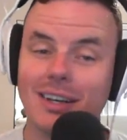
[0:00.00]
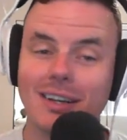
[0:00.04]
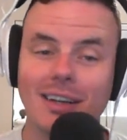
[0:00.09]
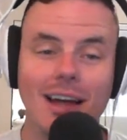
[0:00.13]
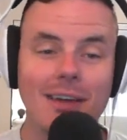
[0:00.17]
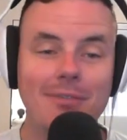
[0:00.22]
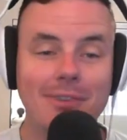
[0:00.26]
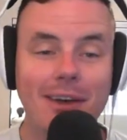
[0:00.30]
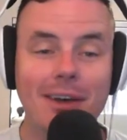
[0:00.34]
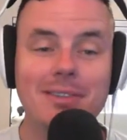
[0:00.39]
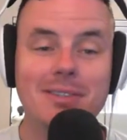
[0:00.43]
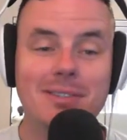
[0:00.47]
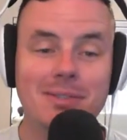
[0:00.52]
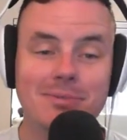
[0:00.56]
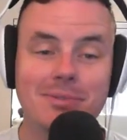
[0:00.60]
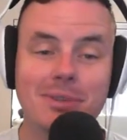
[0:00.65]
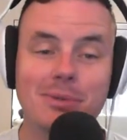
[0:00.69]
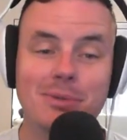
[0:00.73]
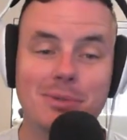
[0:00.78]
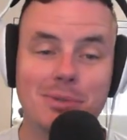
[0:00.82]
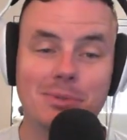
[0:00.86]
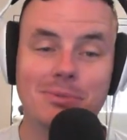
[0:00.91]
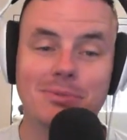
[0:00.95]
I found some
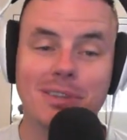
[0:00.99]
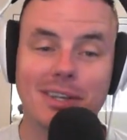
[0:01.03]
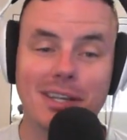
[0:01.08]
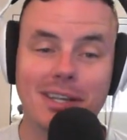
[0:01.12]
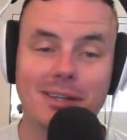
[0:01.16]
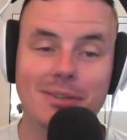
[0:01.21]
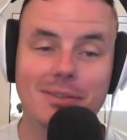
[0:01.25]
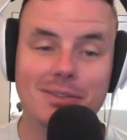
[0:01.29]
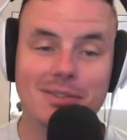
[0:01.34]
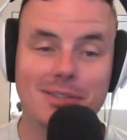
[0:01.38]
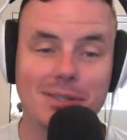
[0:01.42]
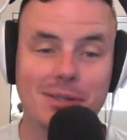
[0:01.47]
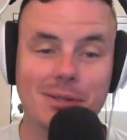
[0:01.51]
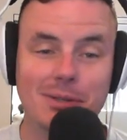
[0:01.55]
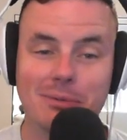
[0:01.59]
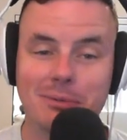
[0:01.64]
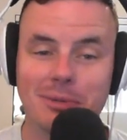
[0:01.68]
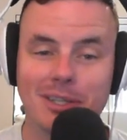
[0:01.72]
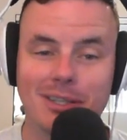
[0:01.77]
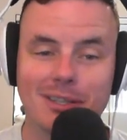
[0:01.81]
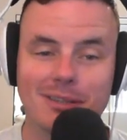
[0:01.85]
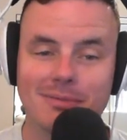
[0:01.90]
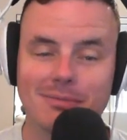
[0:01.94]
YouTube videos too. I'm
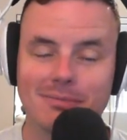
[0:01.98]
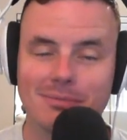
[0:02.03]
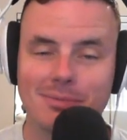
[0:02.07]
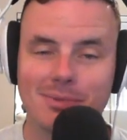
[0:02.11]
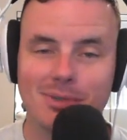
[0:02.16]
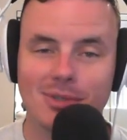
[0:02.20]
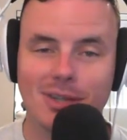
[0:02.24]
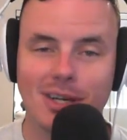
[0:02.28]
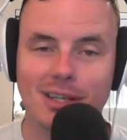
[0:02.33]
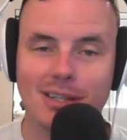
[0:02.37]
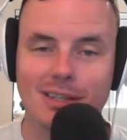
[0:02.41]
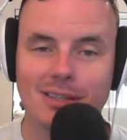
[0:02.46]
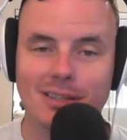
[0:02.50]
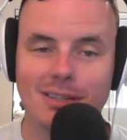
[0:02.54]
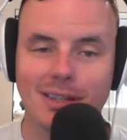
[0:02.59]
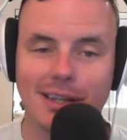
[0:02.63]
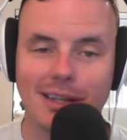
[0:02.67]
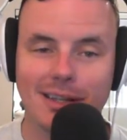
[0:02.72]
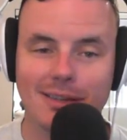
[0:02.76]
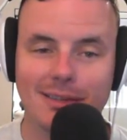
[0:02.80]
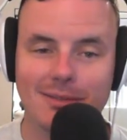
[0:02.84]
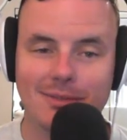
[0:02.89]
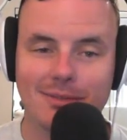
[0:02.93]
going to try to
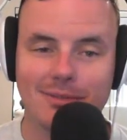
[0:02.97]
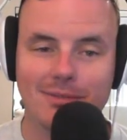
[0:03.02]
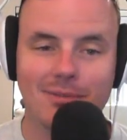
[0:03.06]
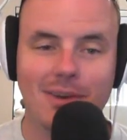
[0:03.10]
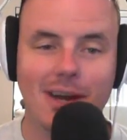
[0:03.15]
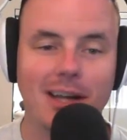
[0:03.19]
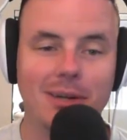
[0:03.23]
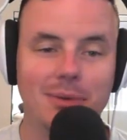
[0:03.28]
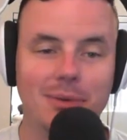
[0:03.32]
like find